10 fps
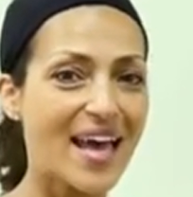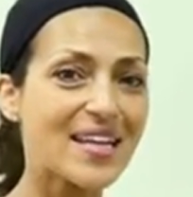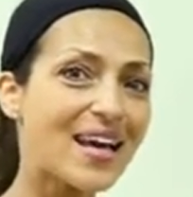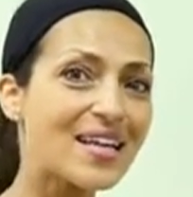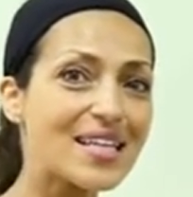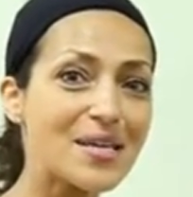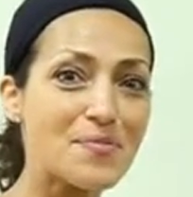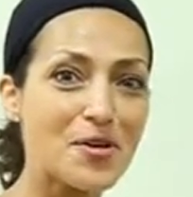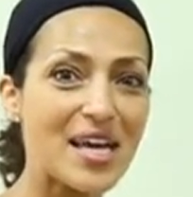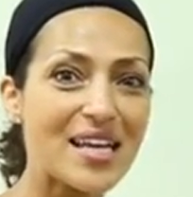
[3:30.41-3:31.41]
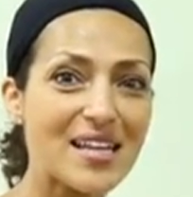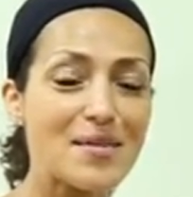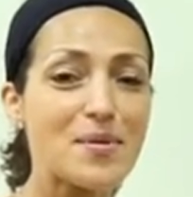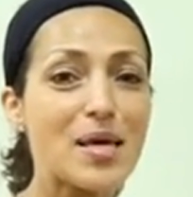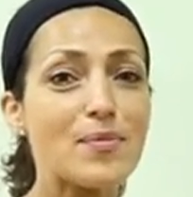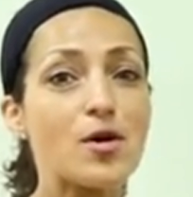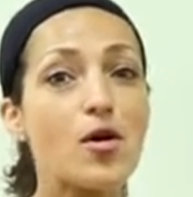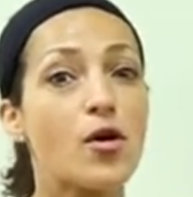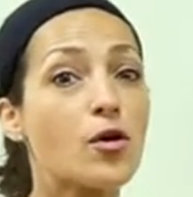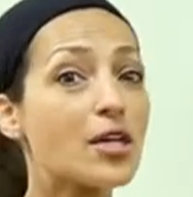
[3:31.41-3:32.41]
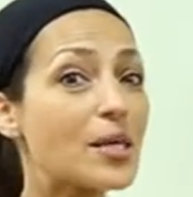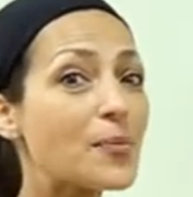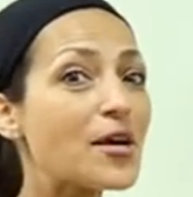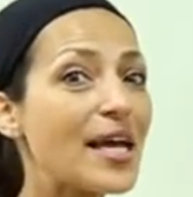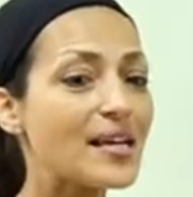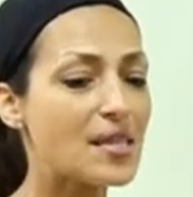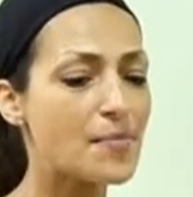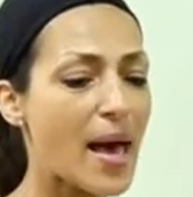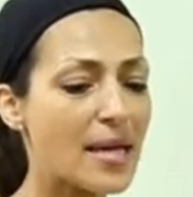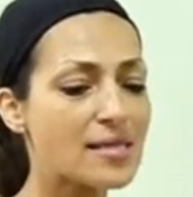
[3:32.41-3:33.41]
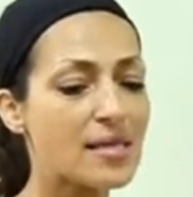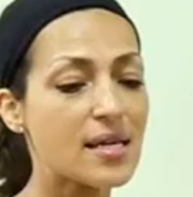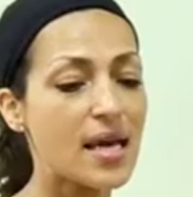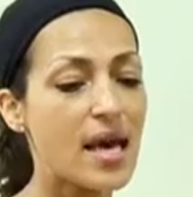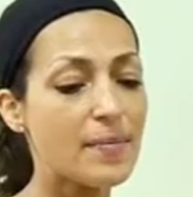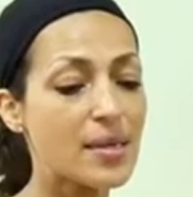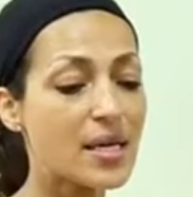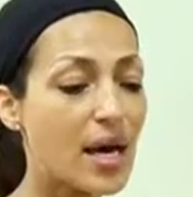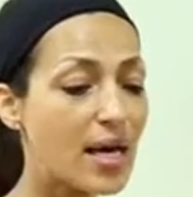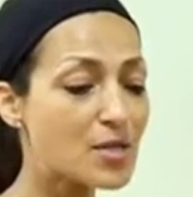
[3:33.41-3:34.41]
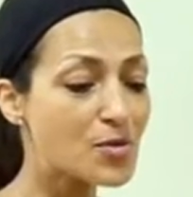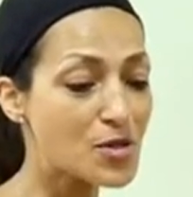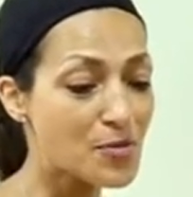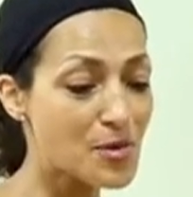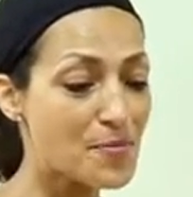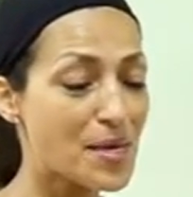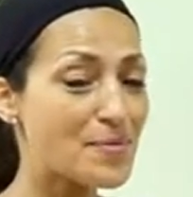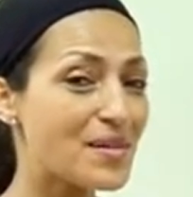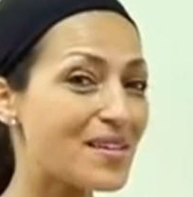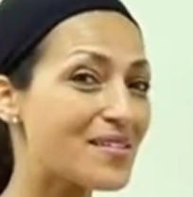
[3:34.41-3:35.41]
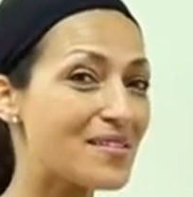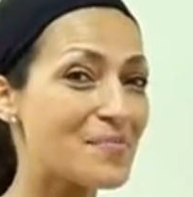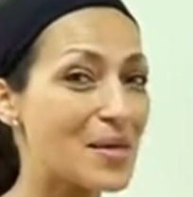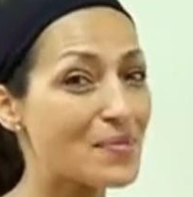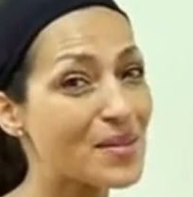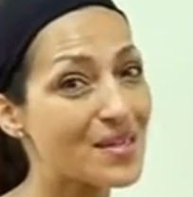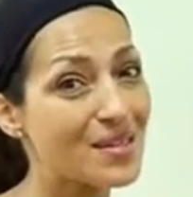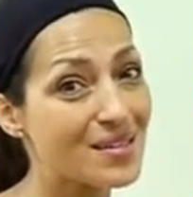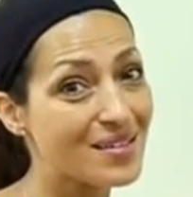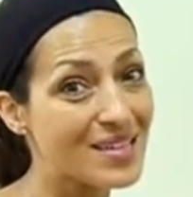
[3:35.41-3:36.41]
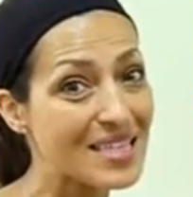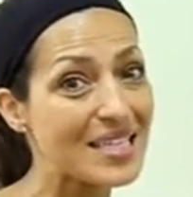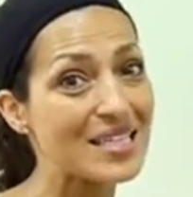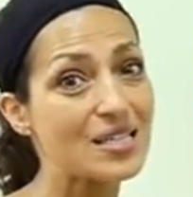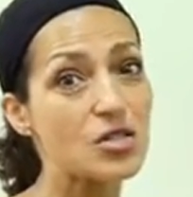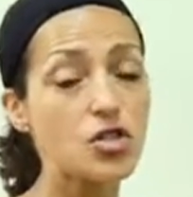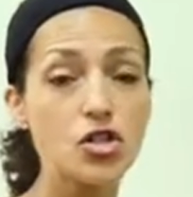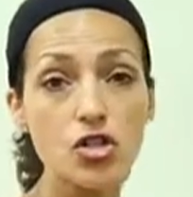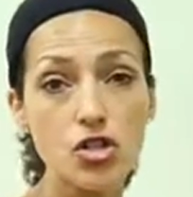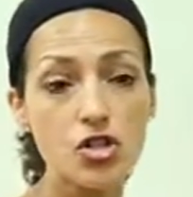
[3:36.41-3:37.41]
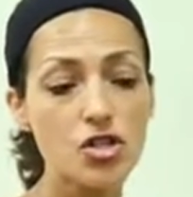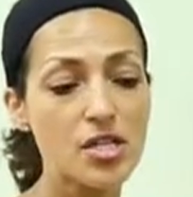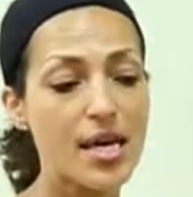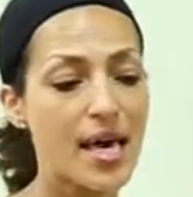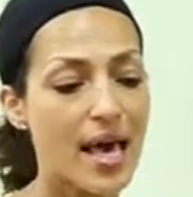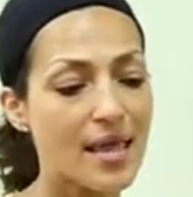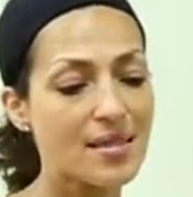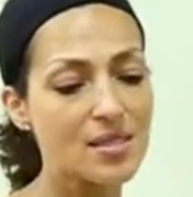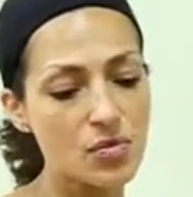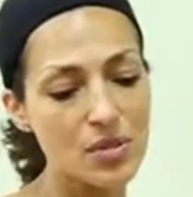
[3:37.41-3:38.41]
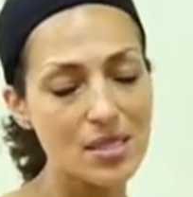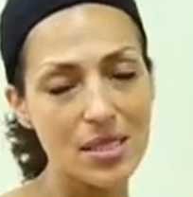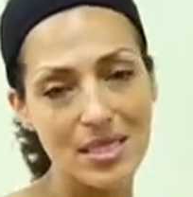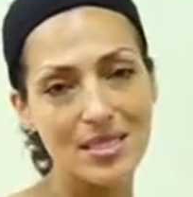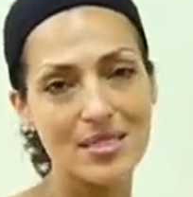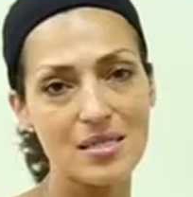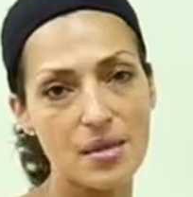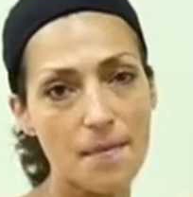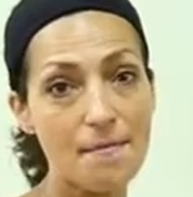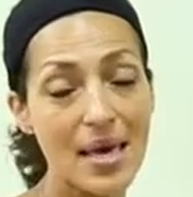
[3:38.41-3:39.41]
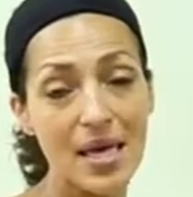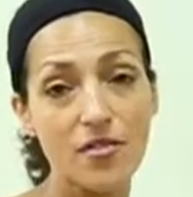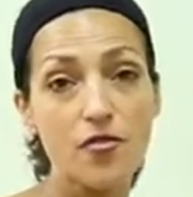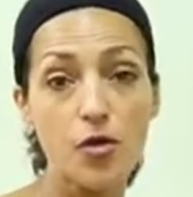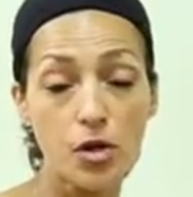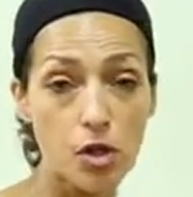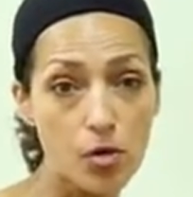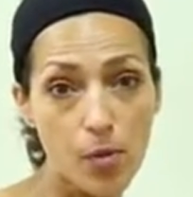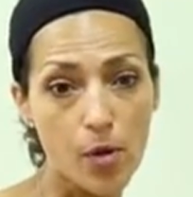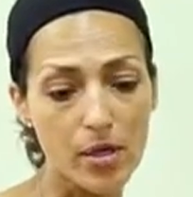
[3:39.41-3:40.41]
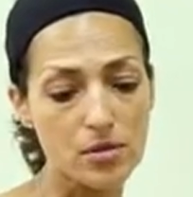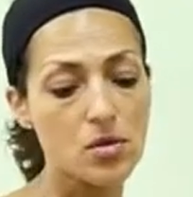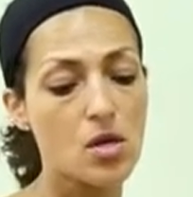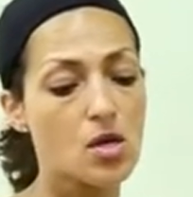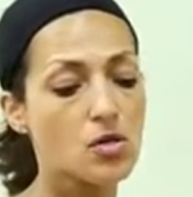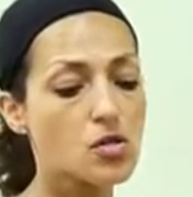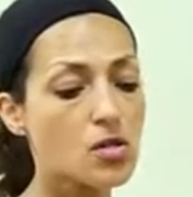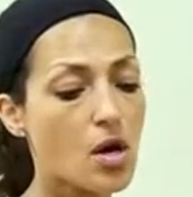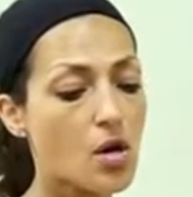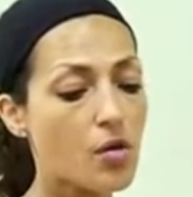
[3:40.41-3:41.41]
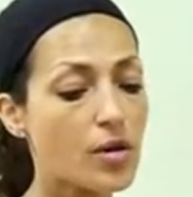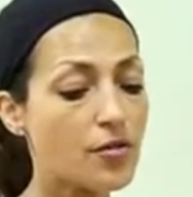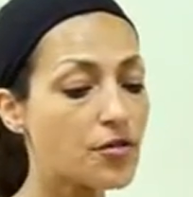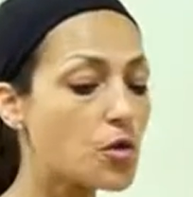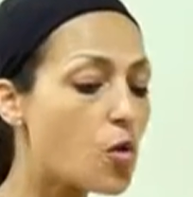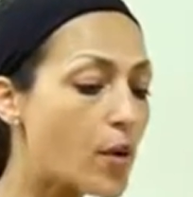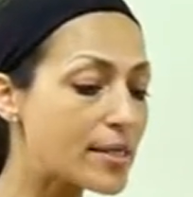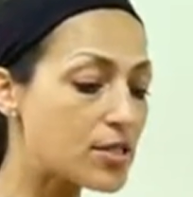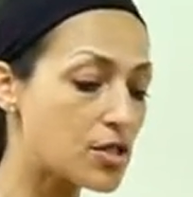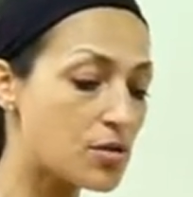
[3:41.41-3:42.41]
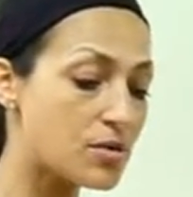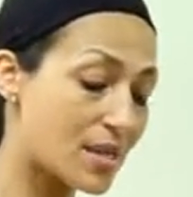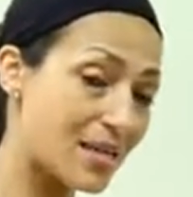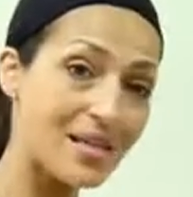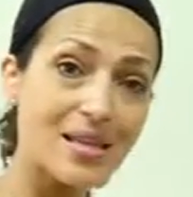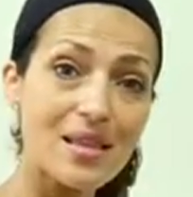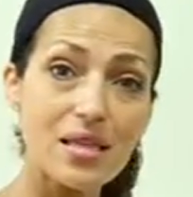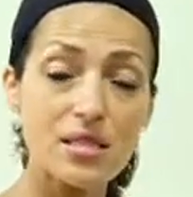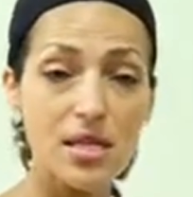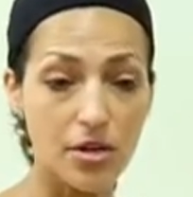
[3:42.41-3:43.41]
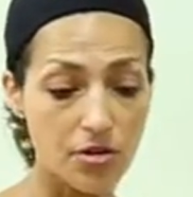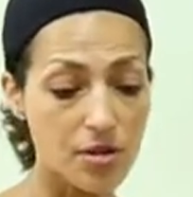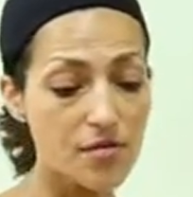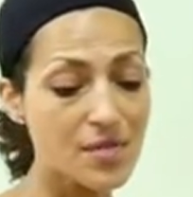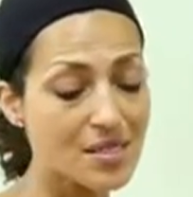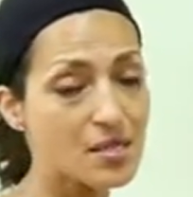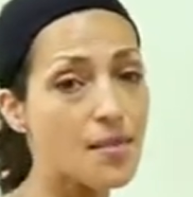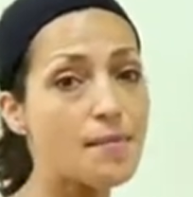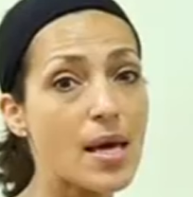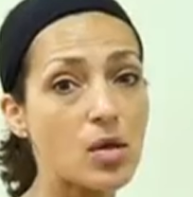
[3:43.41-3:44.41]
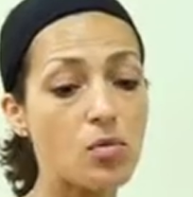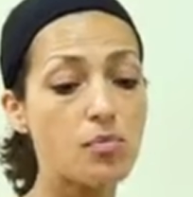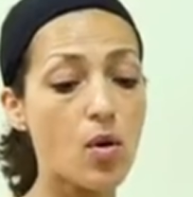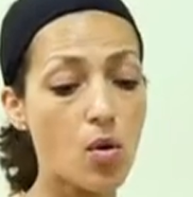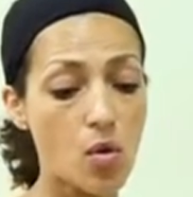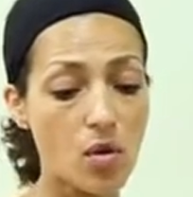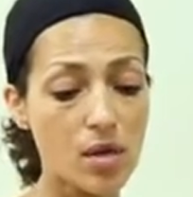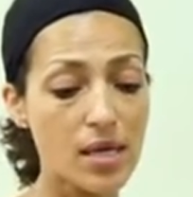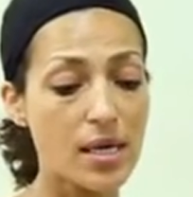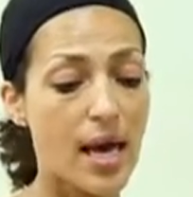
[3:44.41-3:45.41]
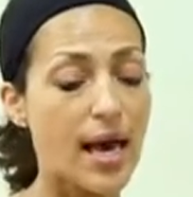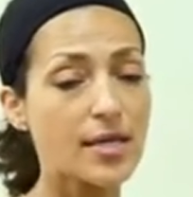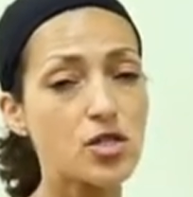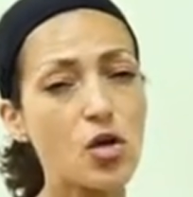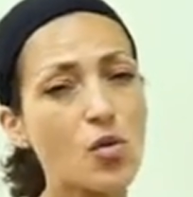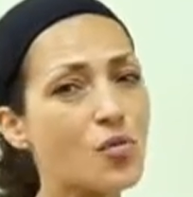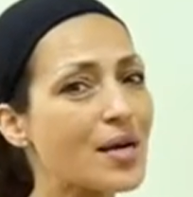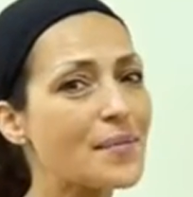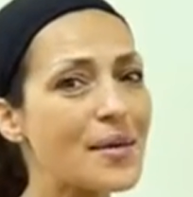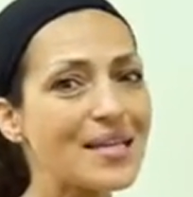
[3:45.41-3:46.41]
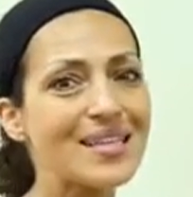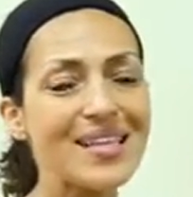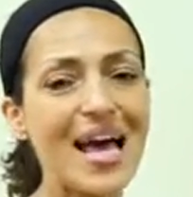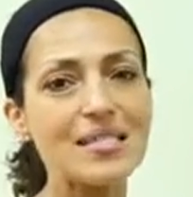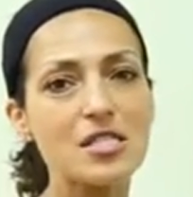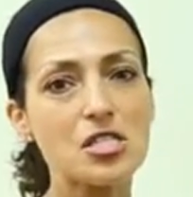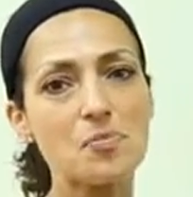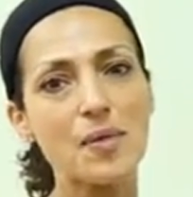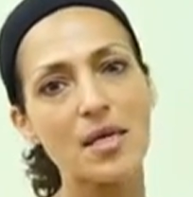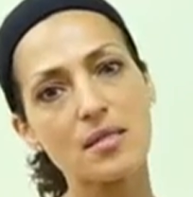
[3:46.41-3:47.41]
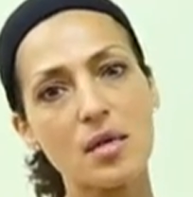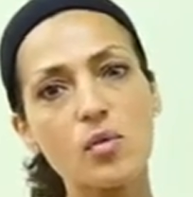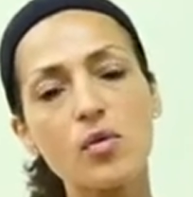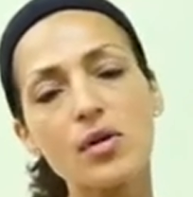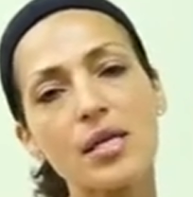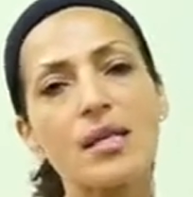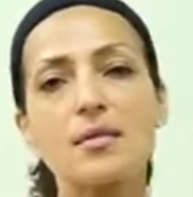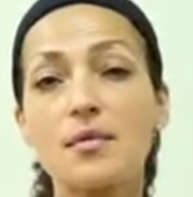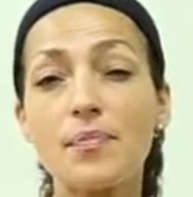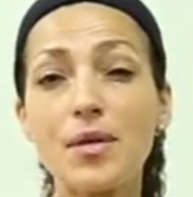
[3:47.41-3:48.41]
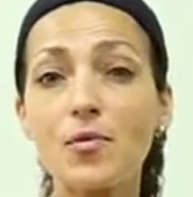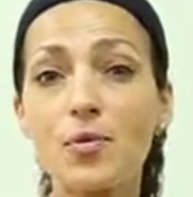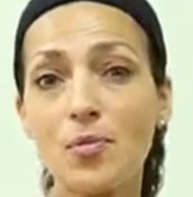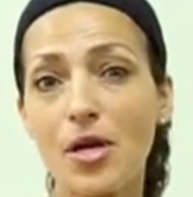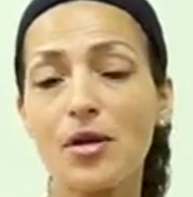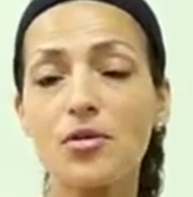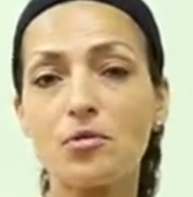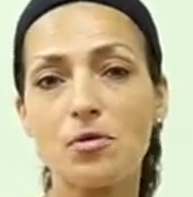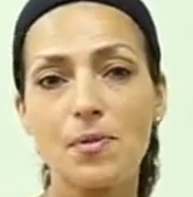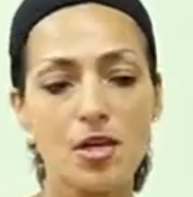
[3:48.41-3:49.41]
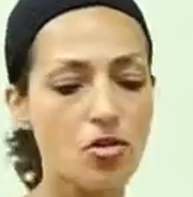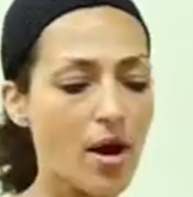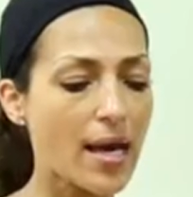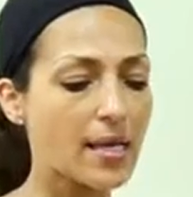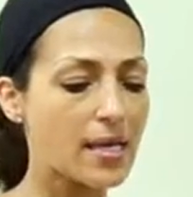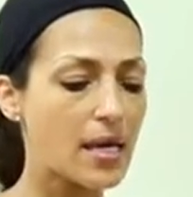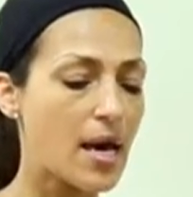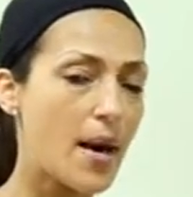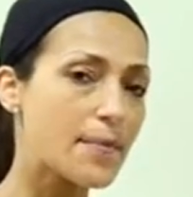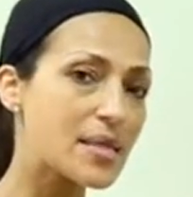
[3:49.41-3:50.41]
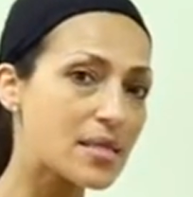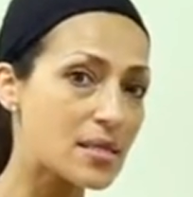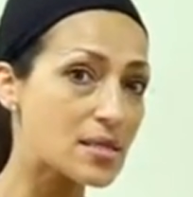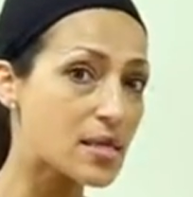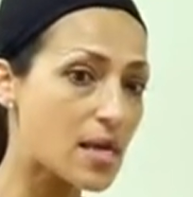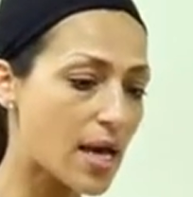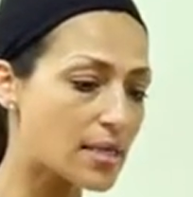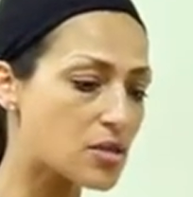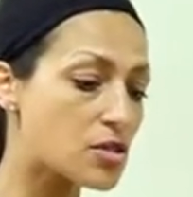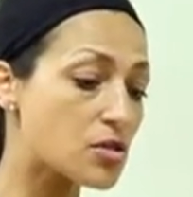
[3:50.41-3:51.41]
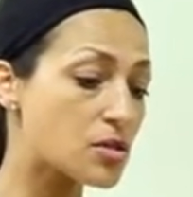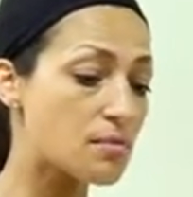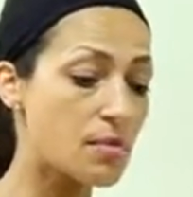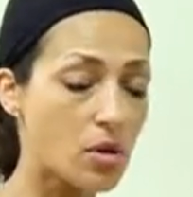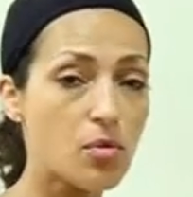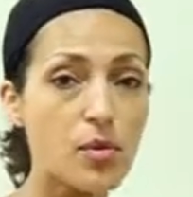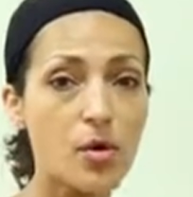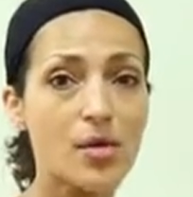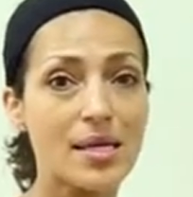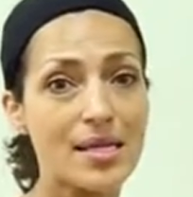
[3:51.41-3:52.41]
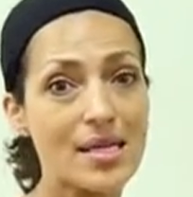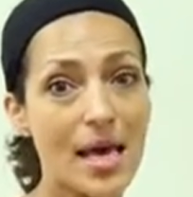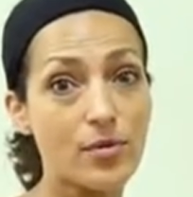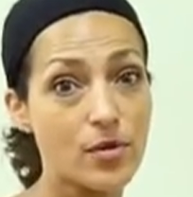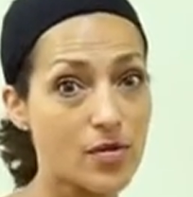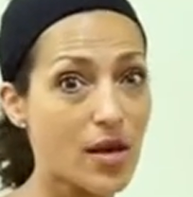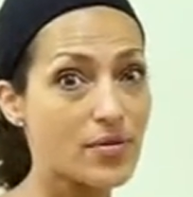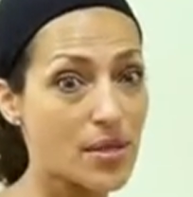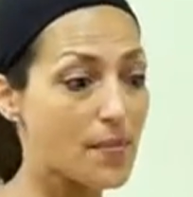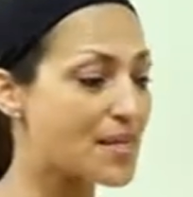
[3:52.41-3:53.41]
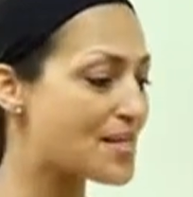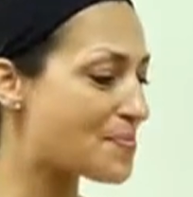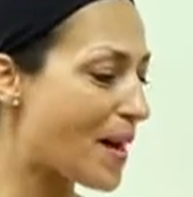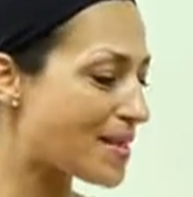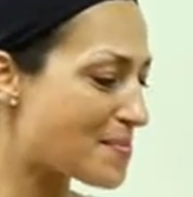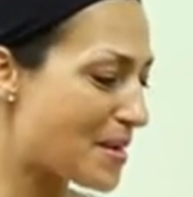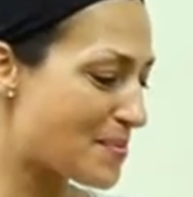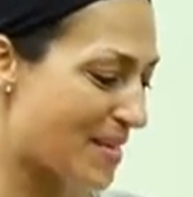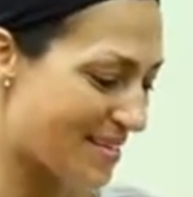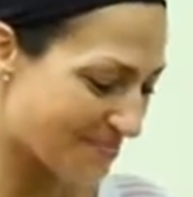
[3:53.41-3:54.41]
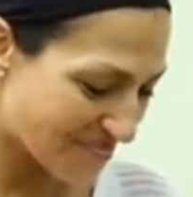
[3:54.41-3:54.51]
and kind of keep her hand on the baby or keep her hand on the basket, because when you put a baby in here, the baby could lean, turn, and this really isn't made for newborns. So if you're going to use anything decorative, this is a metal bowl. I don't recommend glass just because I worry that something would break or there would be a crack in it. But this is a nice sturdy metal bowl, and again, we would have somebody spot the baby.